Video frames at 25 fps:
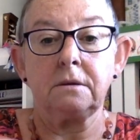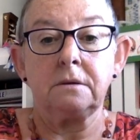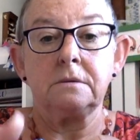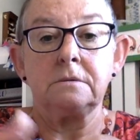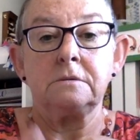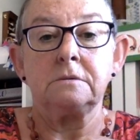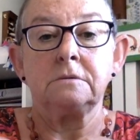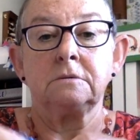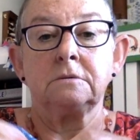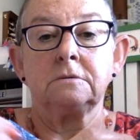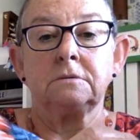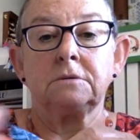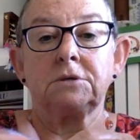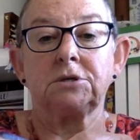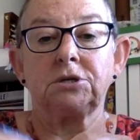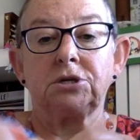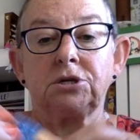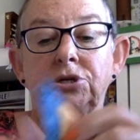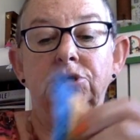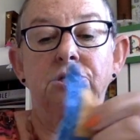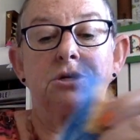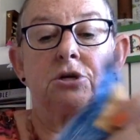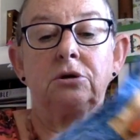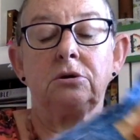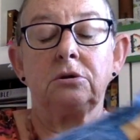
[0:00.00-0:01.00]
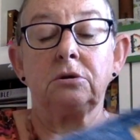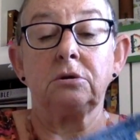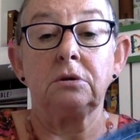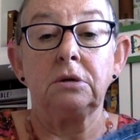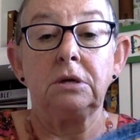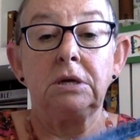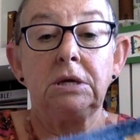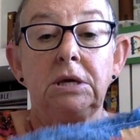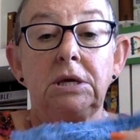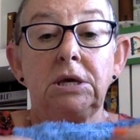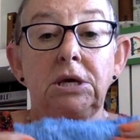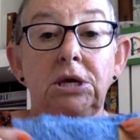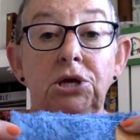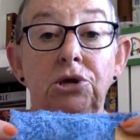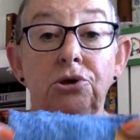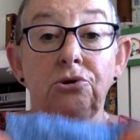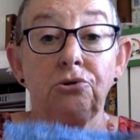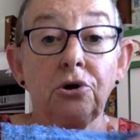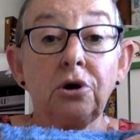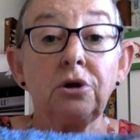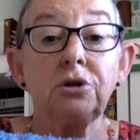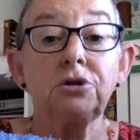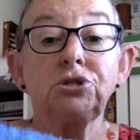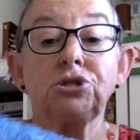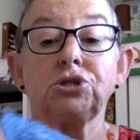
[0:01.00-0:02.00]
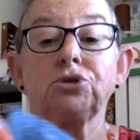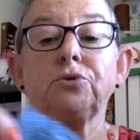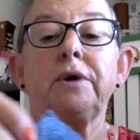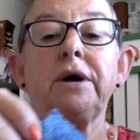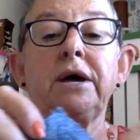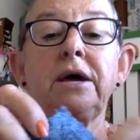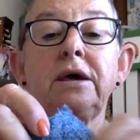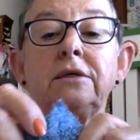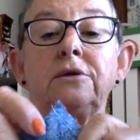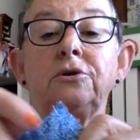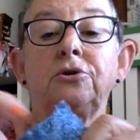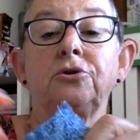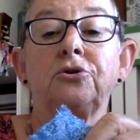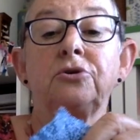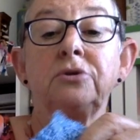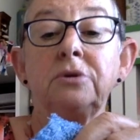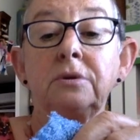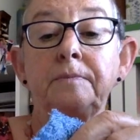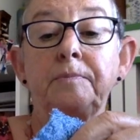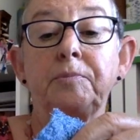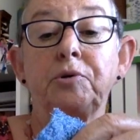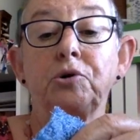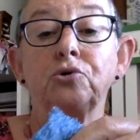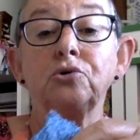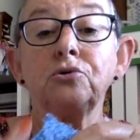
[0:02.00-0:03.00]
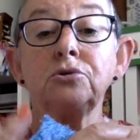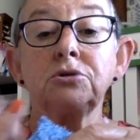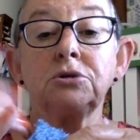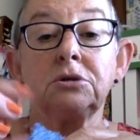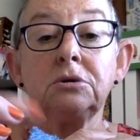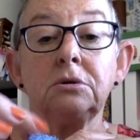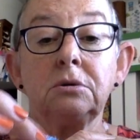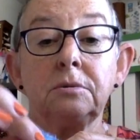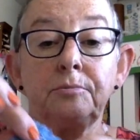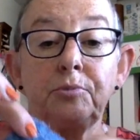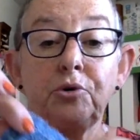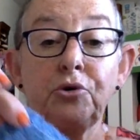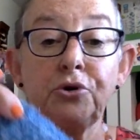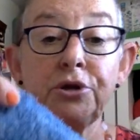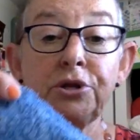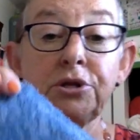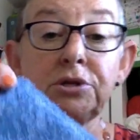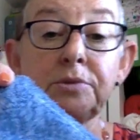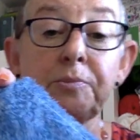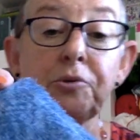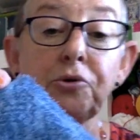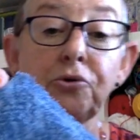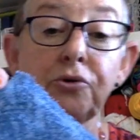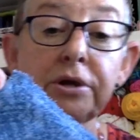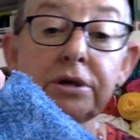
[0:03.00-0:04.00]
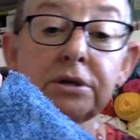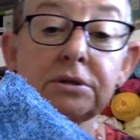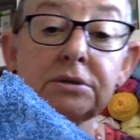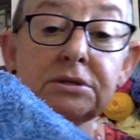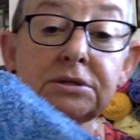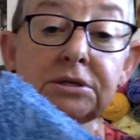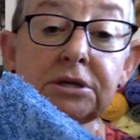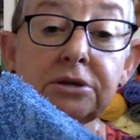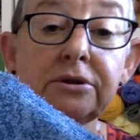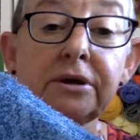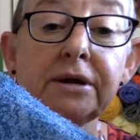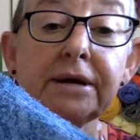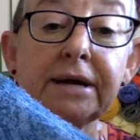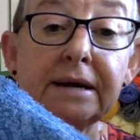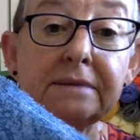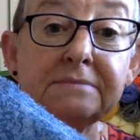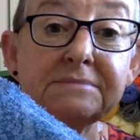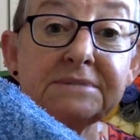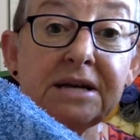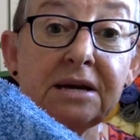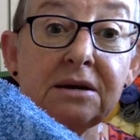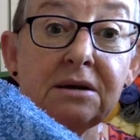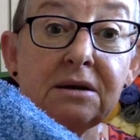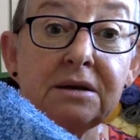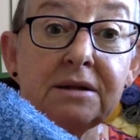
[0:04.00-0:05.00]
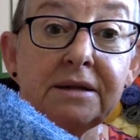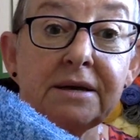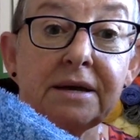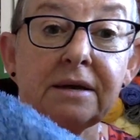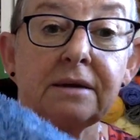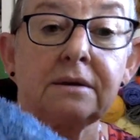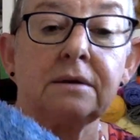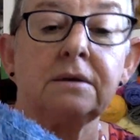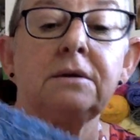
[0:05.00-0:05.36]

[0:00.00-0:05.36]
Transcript: Let's just show you. You've got a square that you're going to put point to point, so that comes out like that.